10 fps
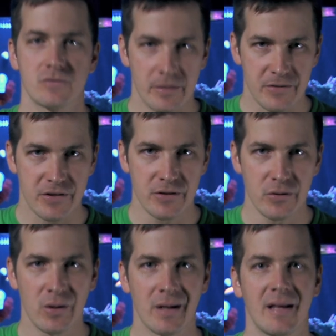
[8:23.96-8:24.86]
Number
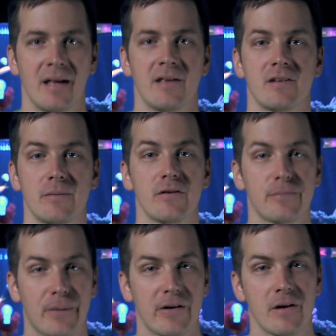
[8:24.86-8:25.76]
2, some of those
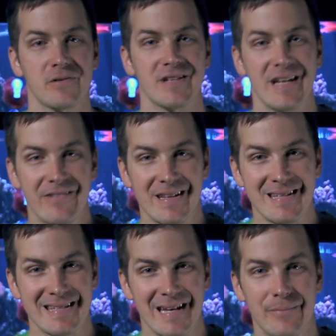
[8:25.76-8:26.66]
par numbers, even at
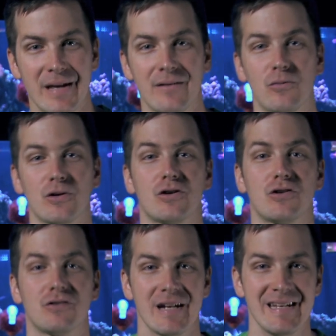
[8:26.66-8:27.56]
the sand bed, were
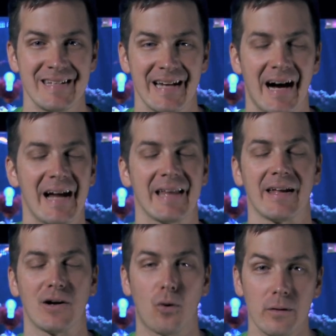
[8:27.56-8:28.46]
crazy high,
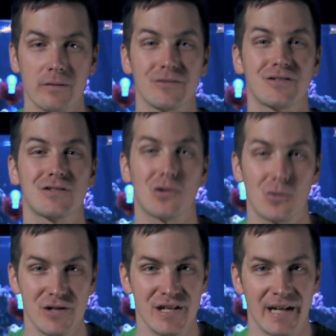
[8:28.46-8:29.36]
like coral
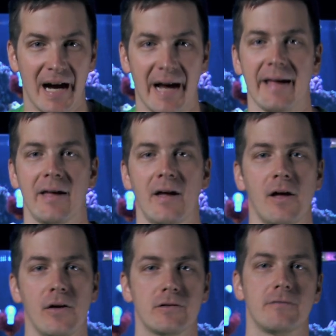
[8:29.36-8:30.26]
scorching high.
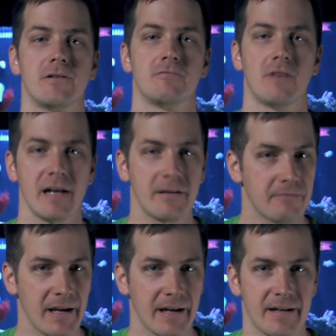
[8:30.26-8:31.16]
So if you're running the
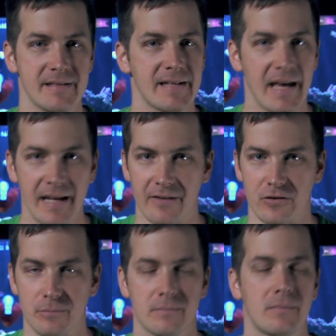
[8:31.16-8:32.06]
Radions, any of
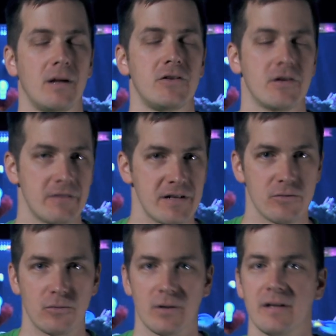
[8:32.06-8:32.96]
them,
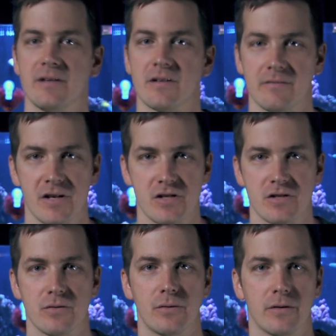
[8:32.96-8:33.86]
Generation 1, Generation
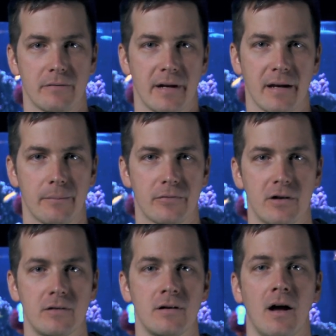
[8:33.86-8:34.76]
2, or the Radion
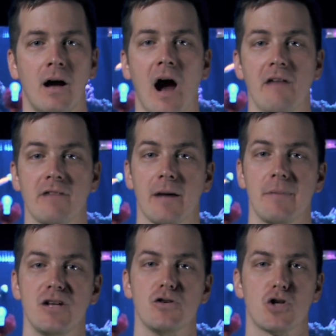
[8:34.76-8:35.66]
Pro, I
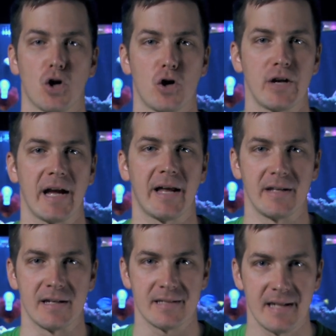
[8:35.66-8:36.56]
recommend you turn down
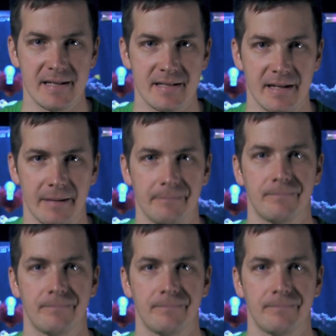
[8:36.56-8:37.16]
the intensity.